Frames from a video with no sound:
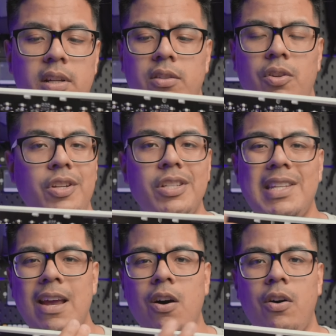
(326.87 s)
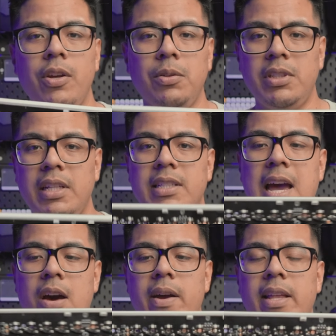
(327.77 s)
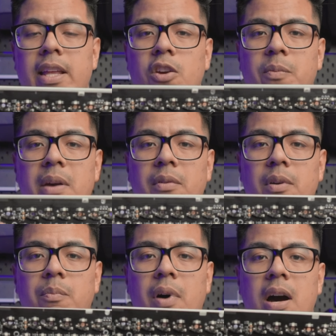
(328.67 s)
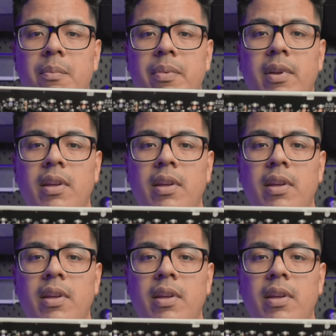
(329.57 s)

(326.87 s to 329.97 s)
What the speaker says: So you just take all those 6 out and then you'll be able to pop